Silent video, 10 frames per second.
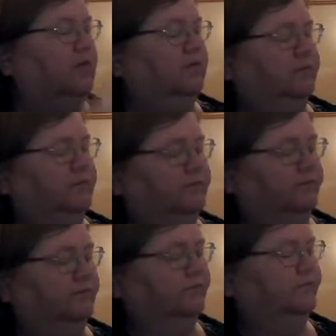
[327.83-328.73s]

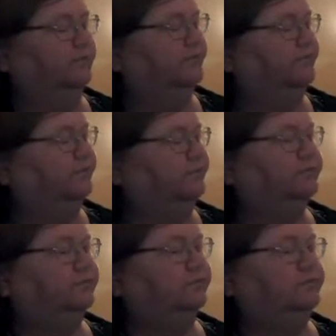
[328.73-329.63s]

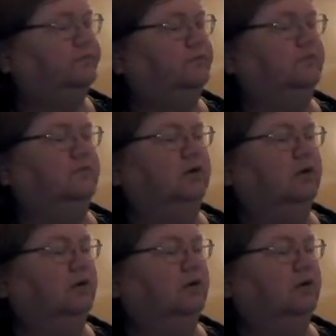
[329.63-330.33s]
No one is speaking in this clip.